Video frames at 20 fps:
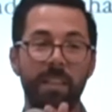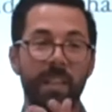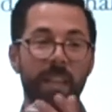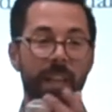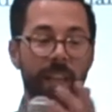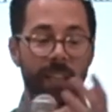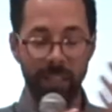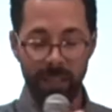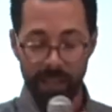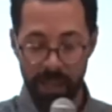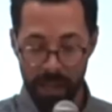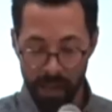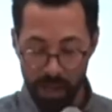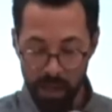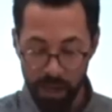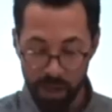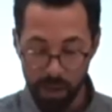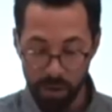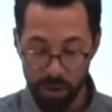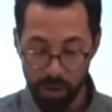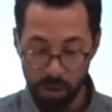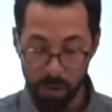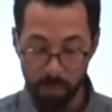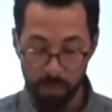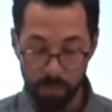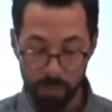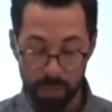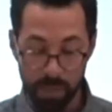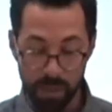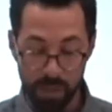and, you
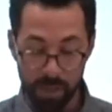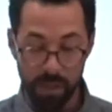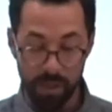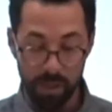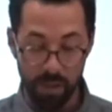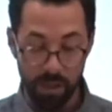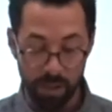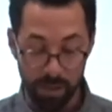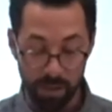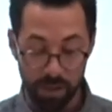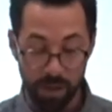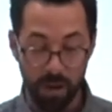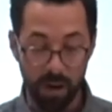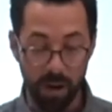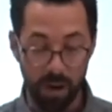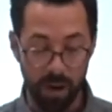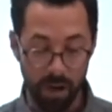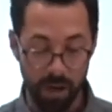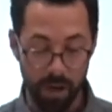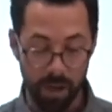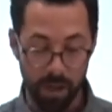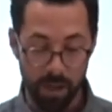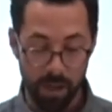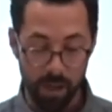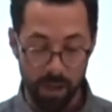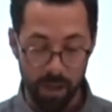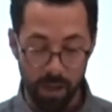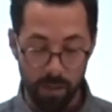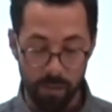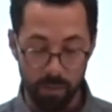know, God
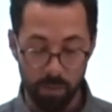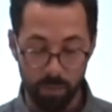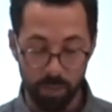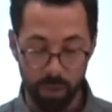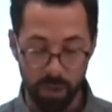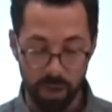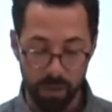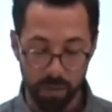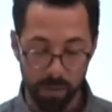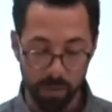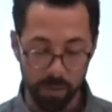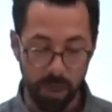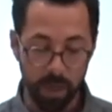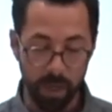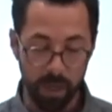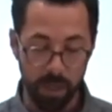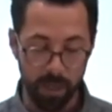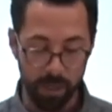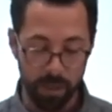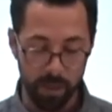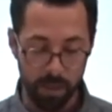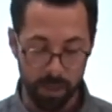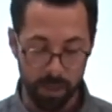bringing the light.